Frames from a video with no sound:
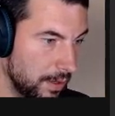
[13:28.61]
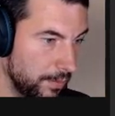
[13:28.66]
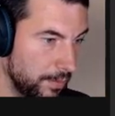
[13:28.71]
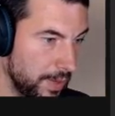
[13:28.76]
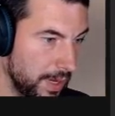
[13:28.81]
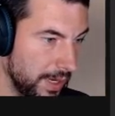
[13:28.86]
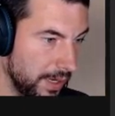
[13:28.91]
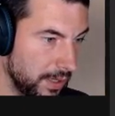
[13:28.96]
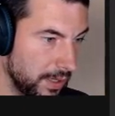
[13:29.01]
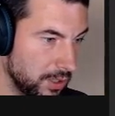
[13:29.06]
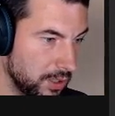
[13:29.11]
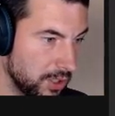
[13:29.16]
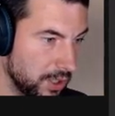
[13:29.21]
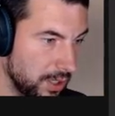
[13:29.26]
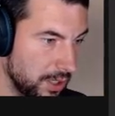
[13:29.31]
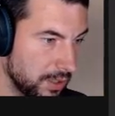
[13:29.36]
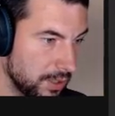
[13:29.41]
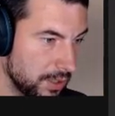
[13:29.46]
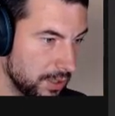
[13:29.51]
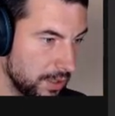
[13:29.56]
Package
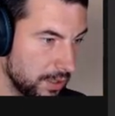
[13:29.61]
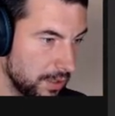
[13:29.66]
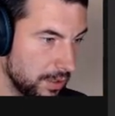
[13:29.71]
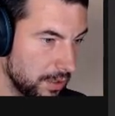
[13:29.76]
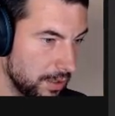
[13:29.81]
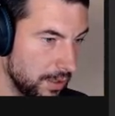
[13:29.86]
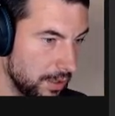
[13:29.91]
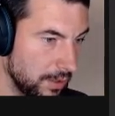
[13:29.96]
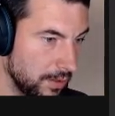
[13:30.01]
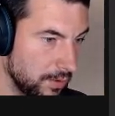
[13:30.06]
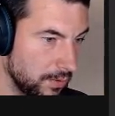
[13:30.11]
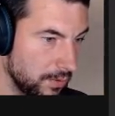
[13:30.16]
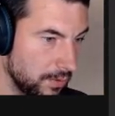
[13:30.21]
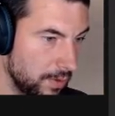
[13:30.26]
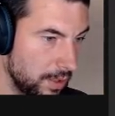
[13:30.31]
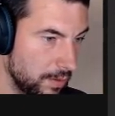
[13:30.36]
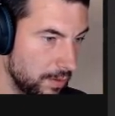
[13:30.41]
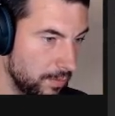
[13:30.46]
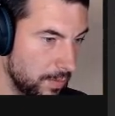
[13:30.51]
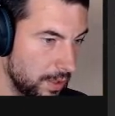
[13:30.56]
JSON
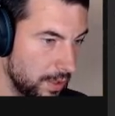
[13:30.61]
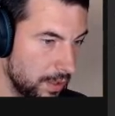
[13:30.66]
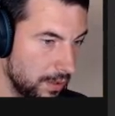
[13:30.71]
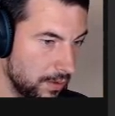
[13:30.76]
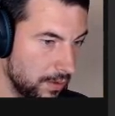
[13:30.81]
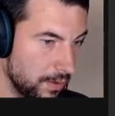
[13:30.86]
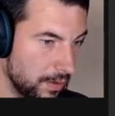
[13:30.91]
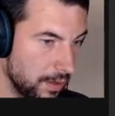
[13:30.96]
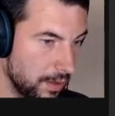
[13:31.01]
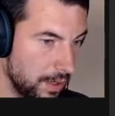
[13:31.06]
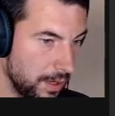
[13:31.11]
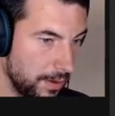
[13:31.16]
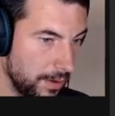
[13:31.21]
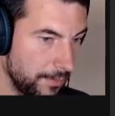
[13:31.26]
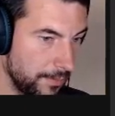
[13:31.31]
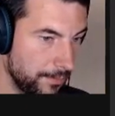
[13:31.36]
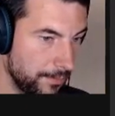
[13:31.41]
and README, okay.